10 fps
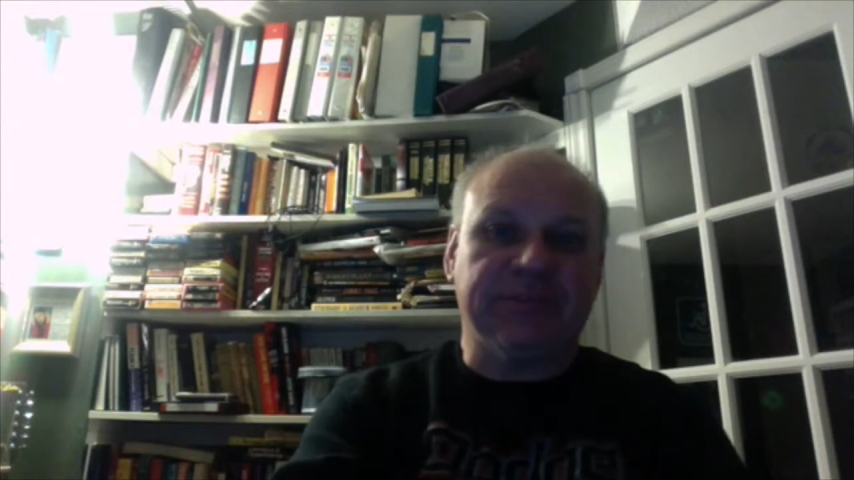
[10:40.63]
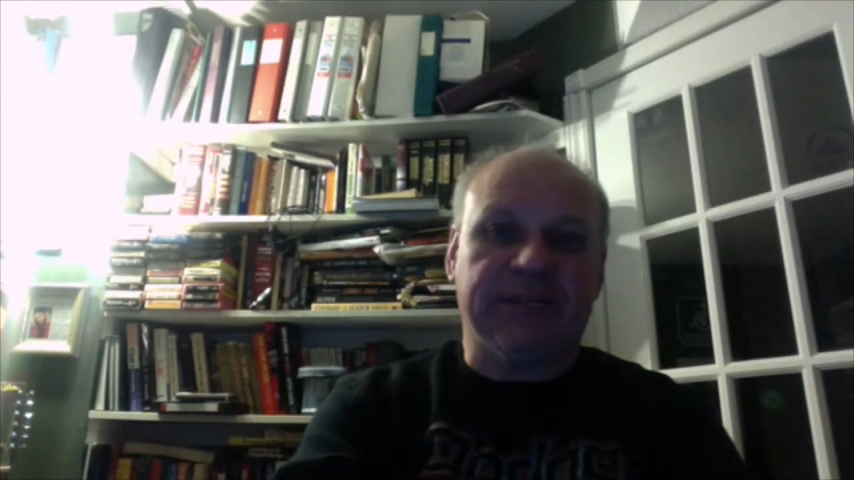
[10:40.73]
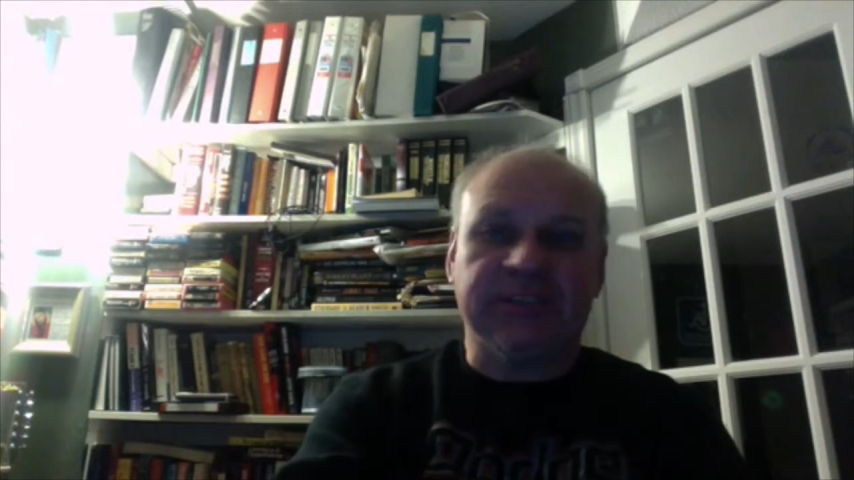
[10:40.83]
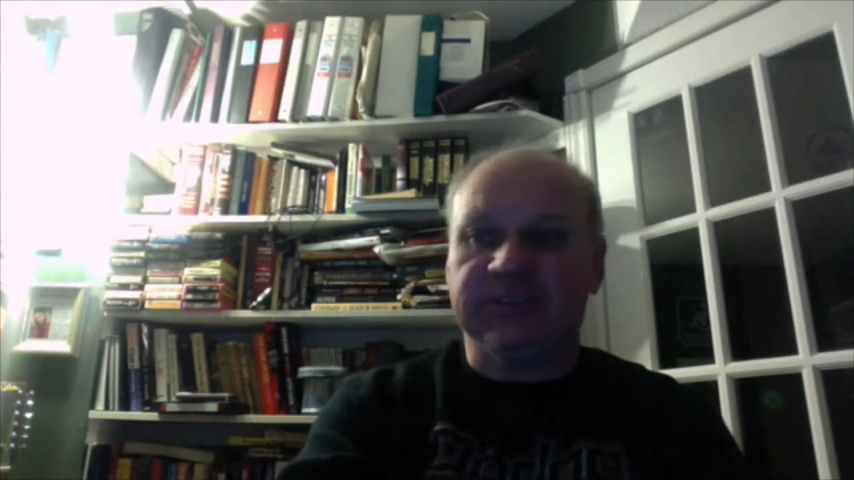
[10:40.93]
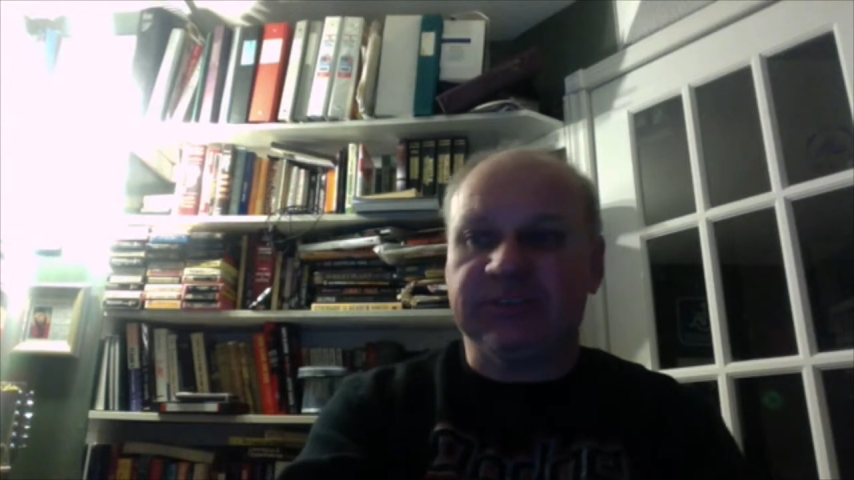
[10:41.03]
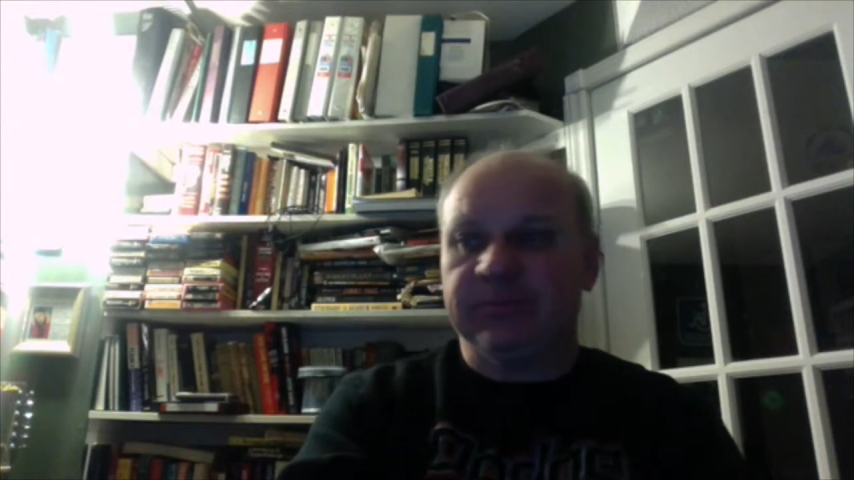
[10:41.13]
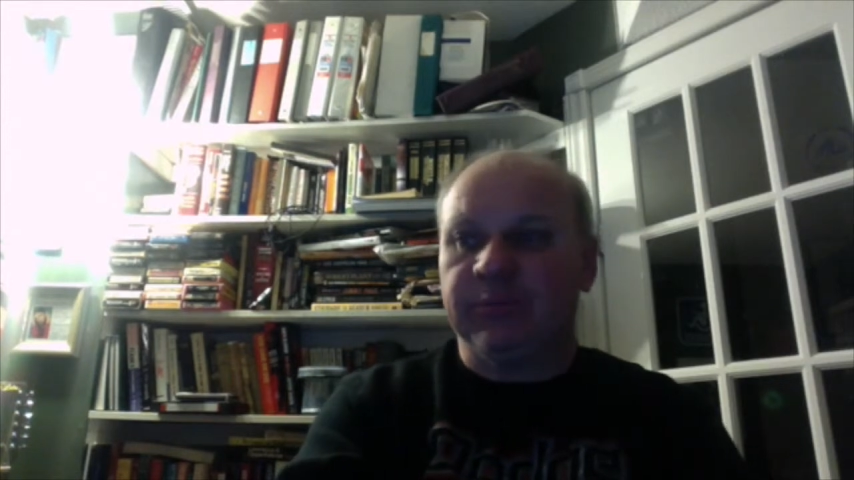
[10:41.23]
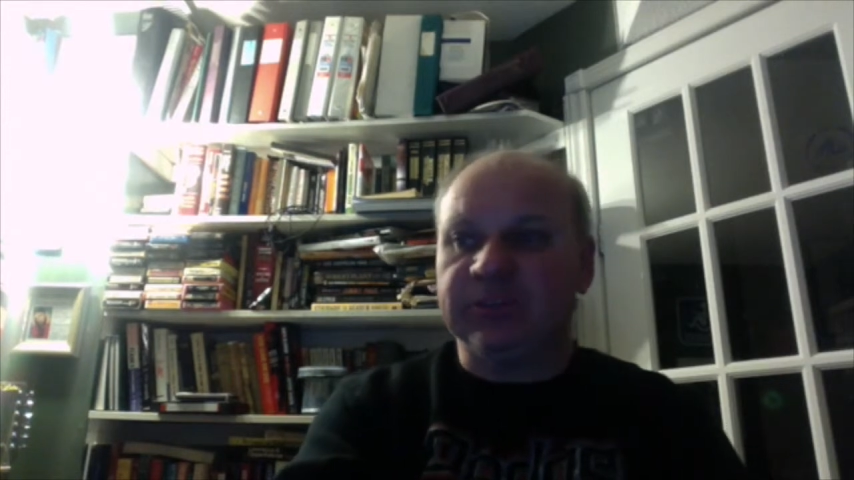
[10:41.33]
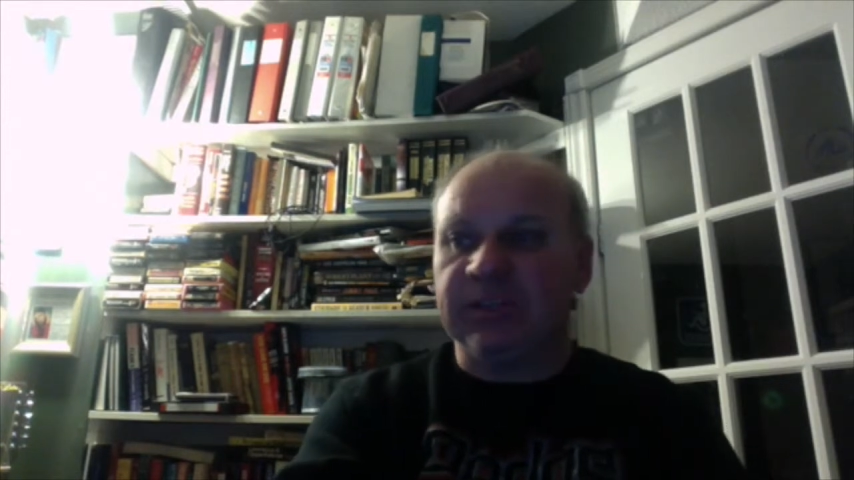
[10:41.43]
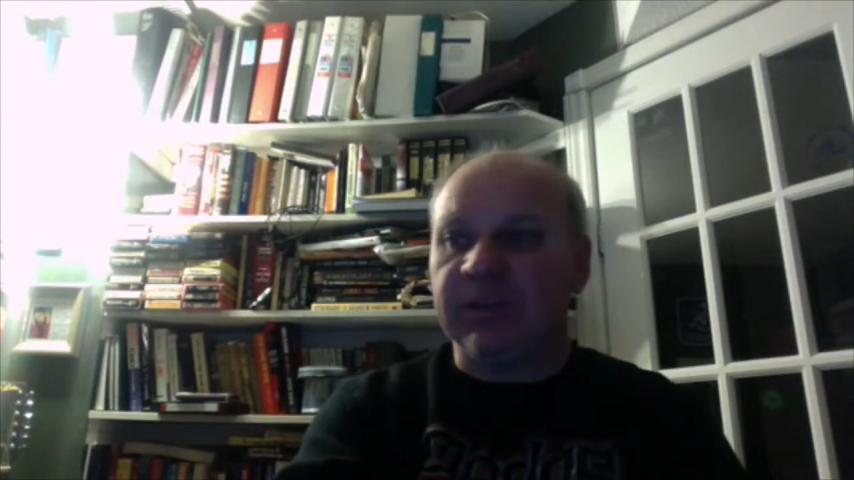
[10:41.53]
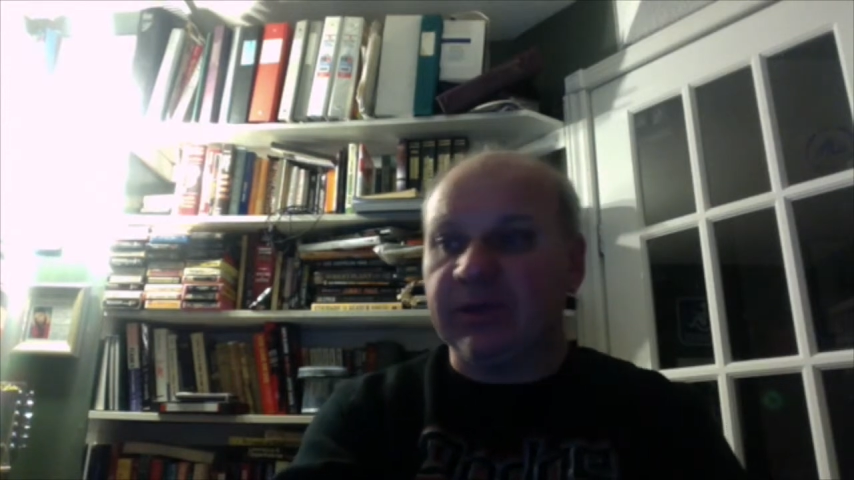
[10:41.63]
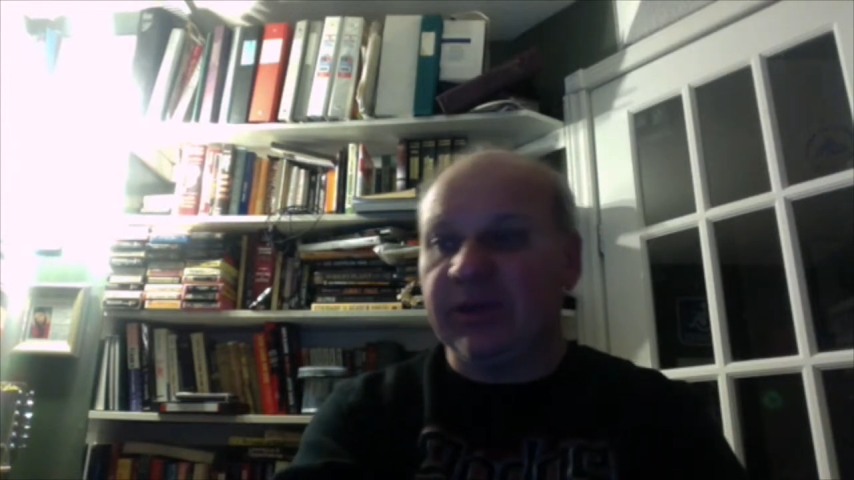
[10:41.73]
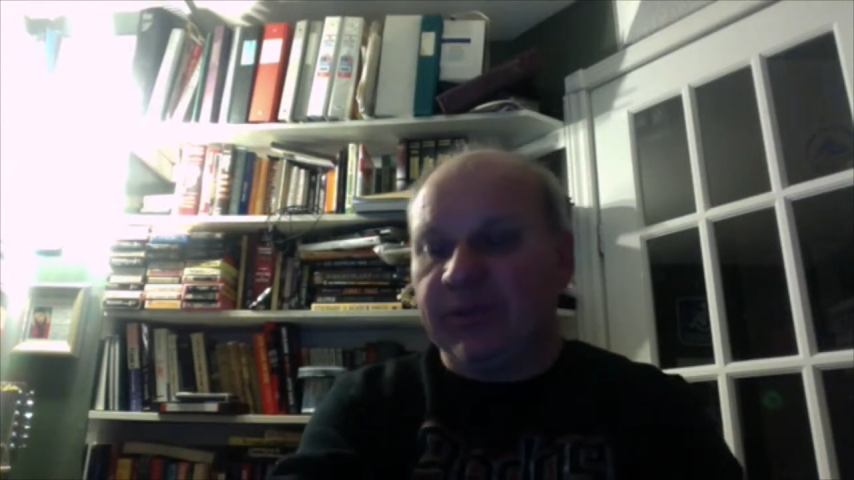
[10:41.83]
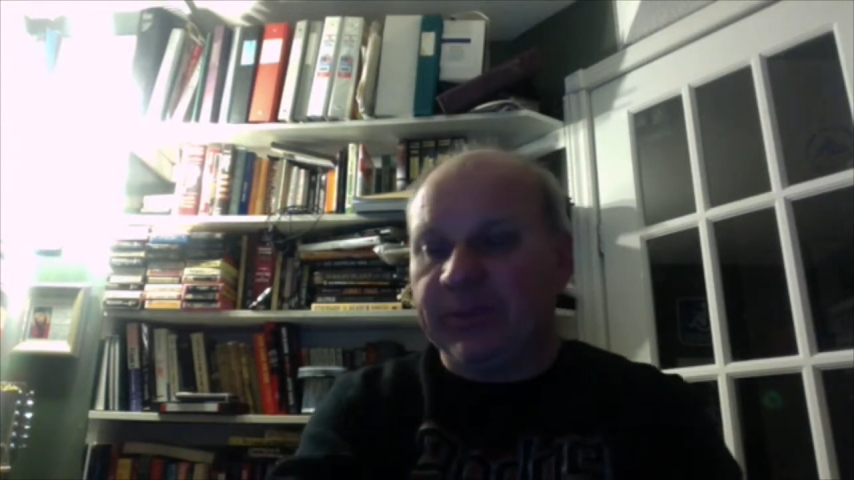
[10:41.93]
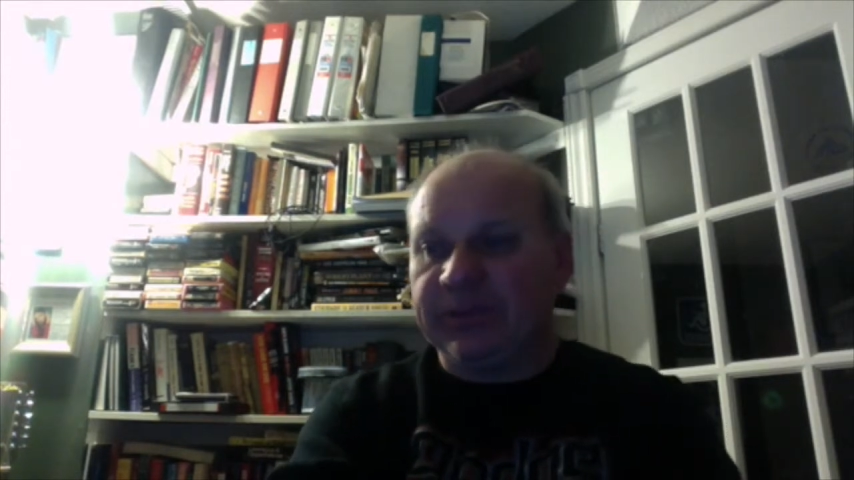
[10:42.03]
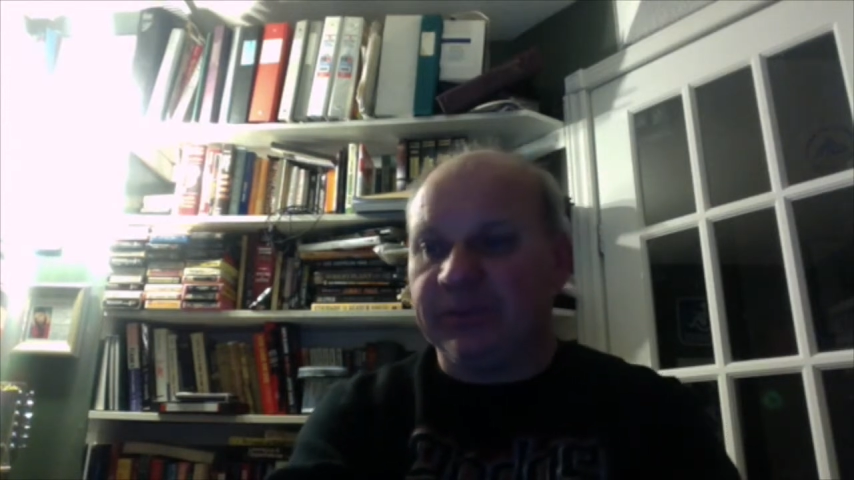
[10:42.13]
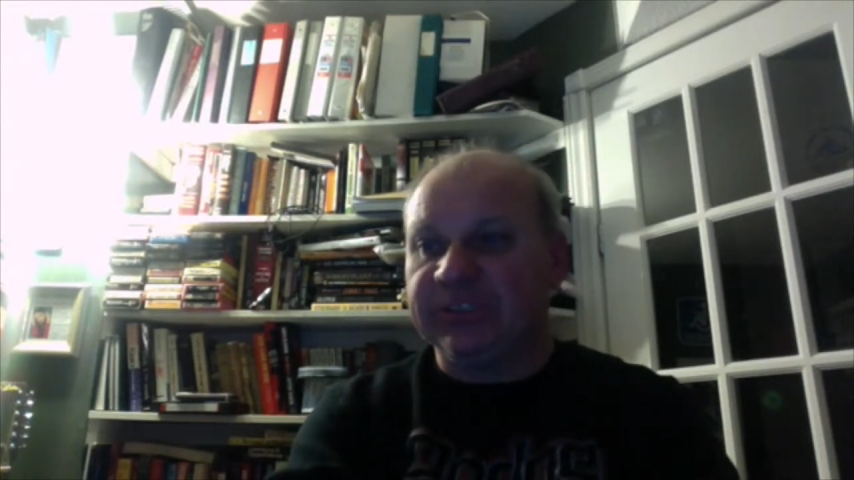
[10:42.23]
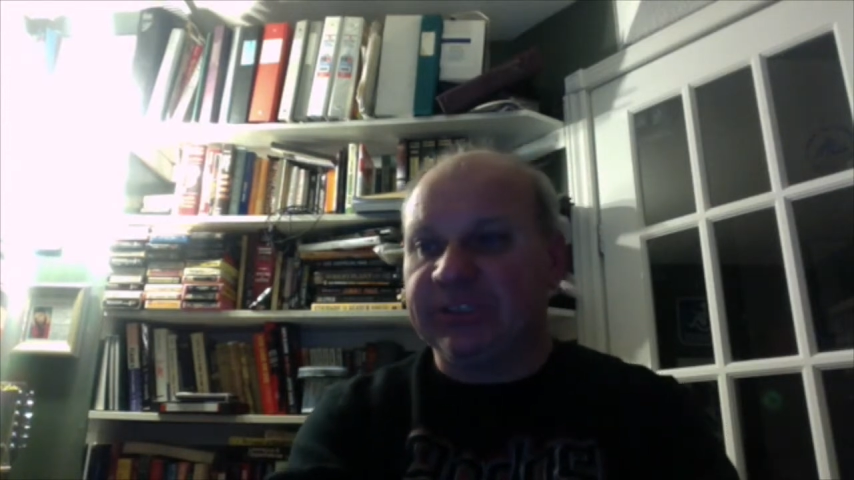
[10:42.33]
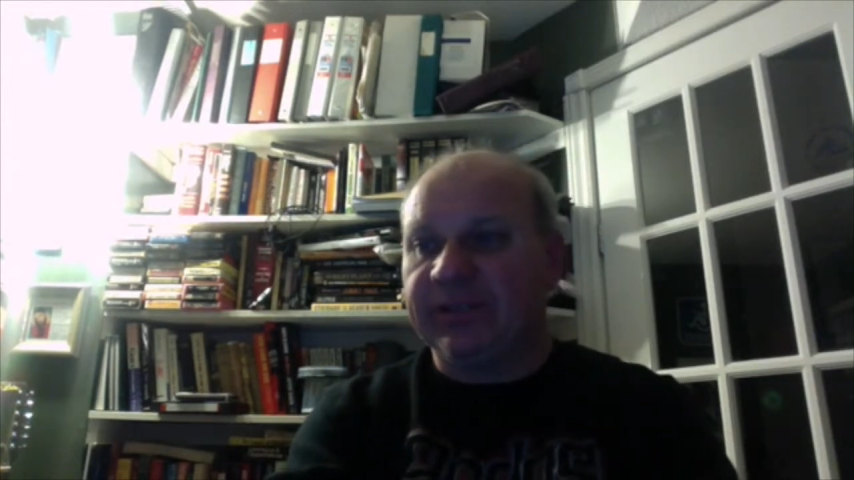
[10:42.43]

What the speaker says: It talks mostly, about the music.